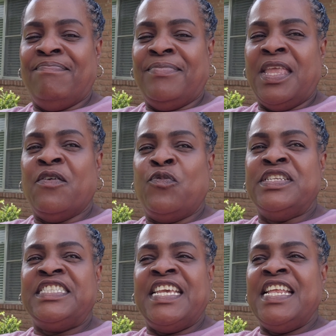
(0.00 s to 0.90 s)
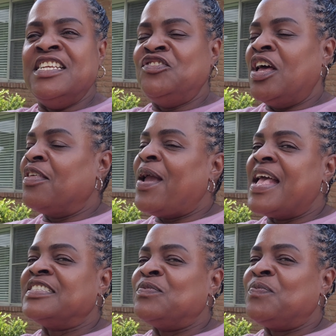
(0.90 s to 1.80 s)
If we seen each other
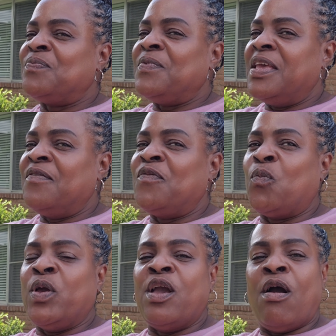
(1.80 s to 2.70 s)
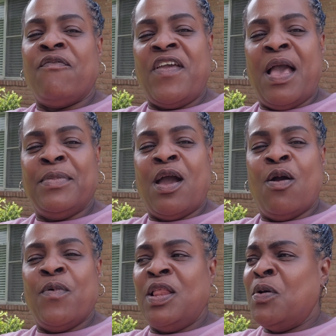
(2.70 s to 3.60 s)
as if we are family
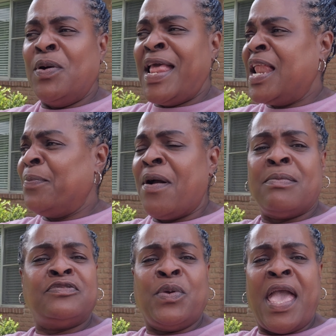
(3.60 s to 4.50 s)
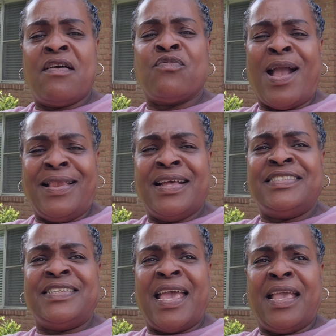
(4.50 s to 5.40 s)
already, we wouldn't have the problems we have right now
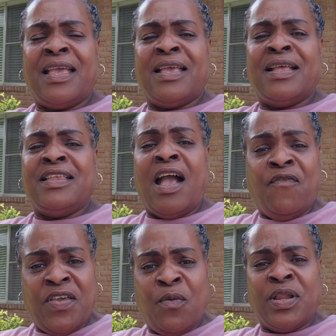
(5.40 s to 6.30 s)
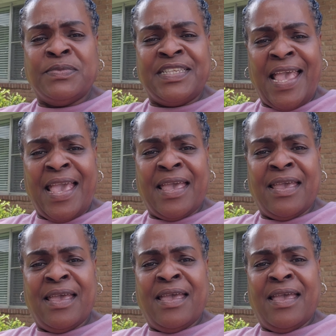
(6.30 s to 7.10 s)
today. Y'all feel what I'm saying?